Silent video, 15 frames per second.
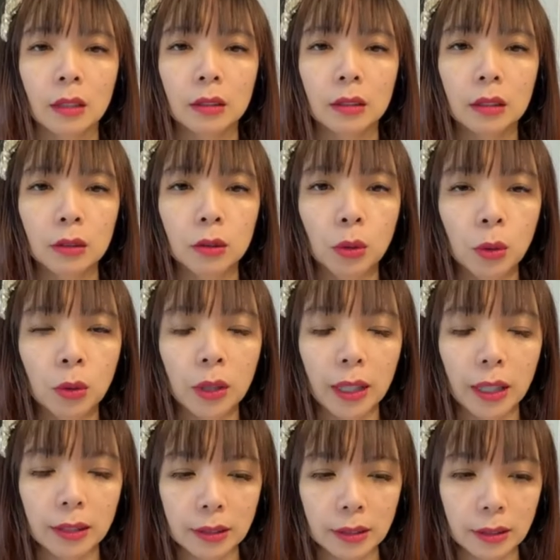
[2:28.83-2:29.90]
the Lord
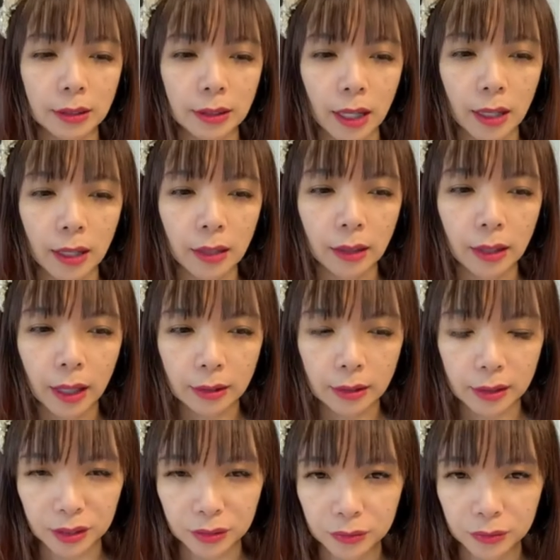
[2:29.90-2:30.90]
is saying that